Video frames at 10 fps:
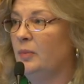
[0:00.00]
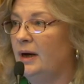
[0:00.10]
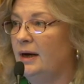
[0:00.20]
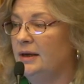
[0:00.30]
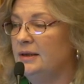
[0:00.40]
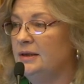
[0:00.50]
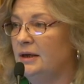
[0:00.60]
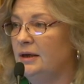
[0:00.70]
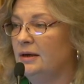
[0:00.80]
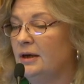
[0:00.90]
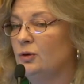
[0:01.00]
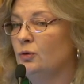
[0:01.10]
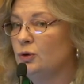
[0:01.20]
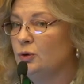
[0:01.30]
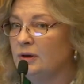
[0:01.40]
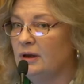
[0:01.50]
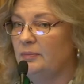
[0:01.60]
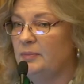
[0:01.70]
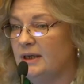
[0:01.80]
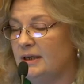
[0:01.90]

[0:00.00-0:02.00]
to develop new ideas, maybe